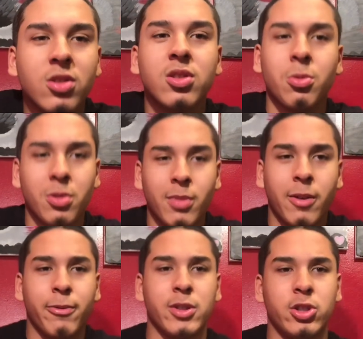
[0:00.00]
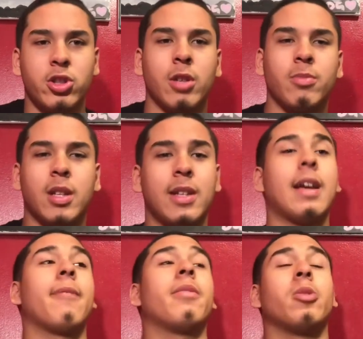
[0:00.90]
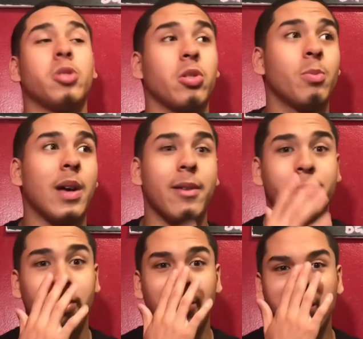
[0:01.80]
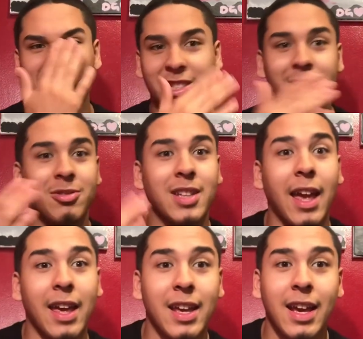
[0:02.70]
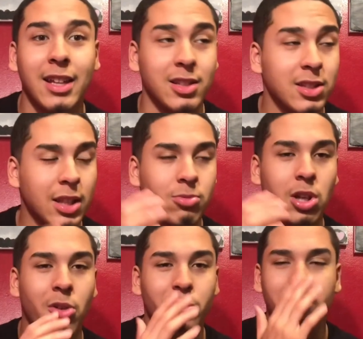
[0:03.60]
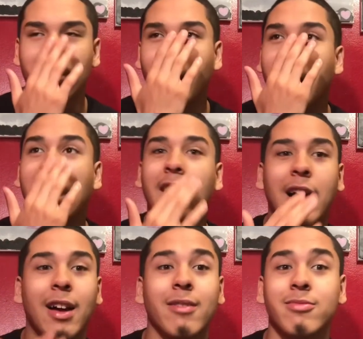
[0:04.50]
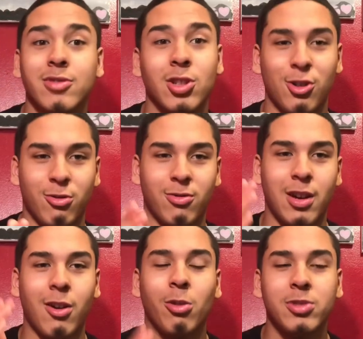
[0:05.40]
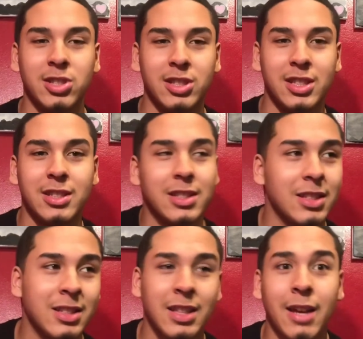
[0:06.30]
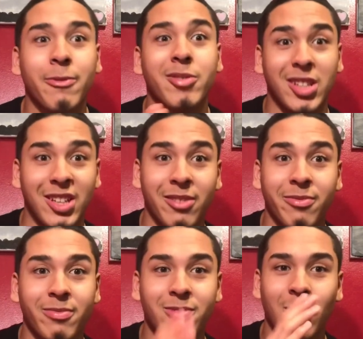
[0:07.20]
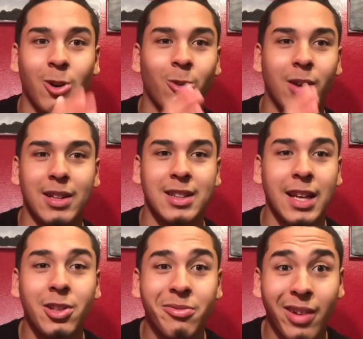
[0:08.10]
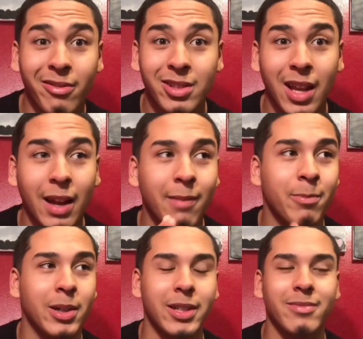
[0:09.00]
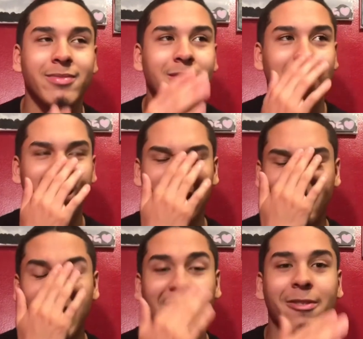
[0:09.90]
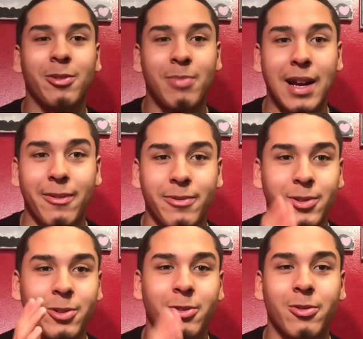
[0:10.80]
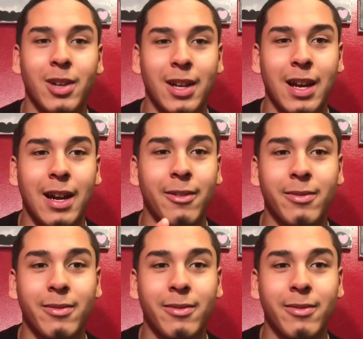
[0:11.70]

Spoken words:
when my friends jumped in, I felt so bad for her because she was getting hit at the same time with me. Yo, I hope she sees this. Yo, thank you for everything, but I feel bad for you, and I